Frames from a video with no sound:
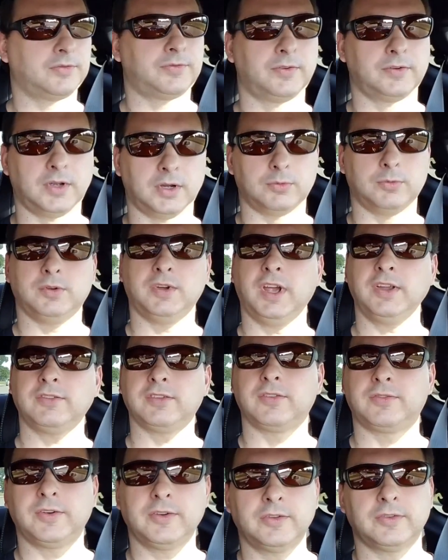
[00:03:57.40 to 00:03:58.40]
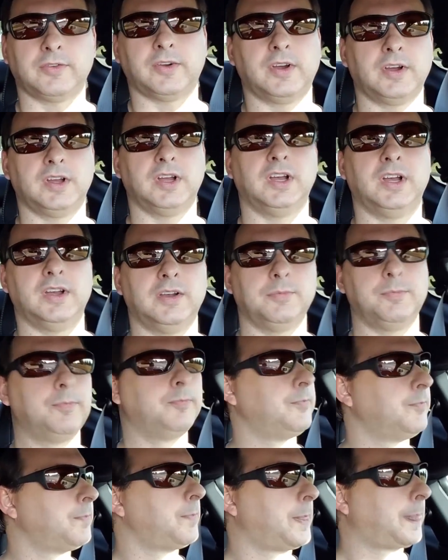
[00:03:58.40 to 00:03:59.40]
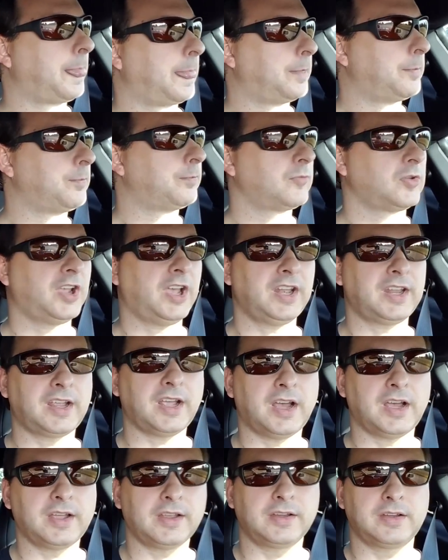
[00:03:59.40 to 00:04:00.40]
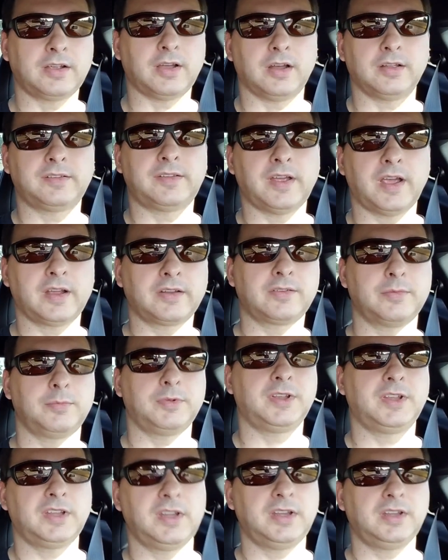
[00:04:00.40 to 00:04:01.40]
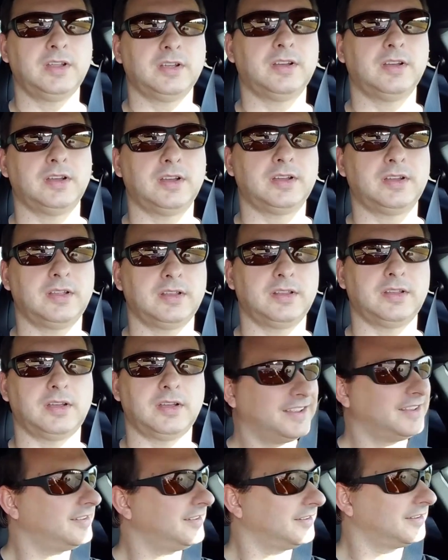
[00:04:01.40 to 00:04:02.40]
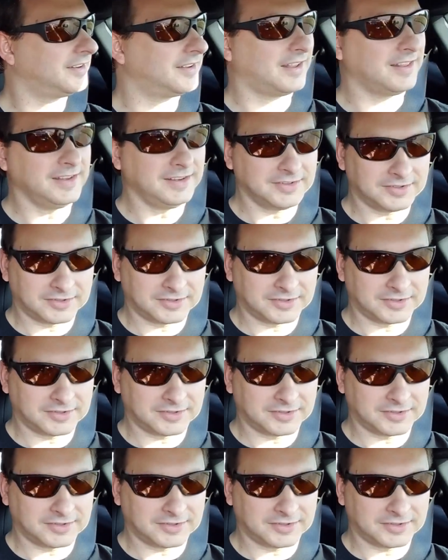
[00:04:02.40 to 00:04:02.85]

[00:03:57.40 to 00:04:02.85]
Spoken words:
Well actually, first of all, I had a guy contact me, I think it's